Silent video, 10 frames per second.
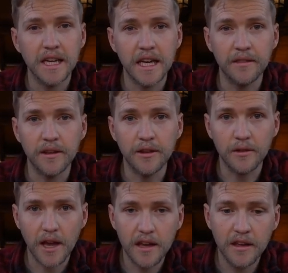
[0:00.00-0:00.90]
in the
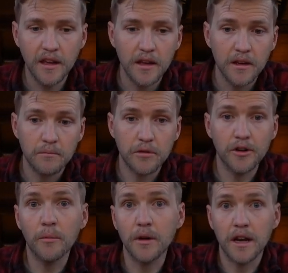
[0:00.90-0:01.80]
UK,
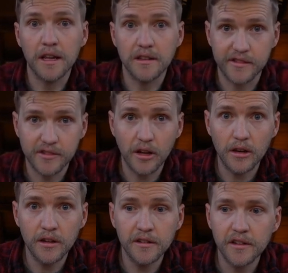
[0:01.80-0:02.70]
predominantly in
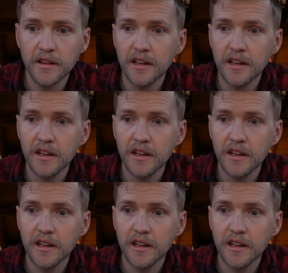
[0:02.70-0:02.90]
Scotland,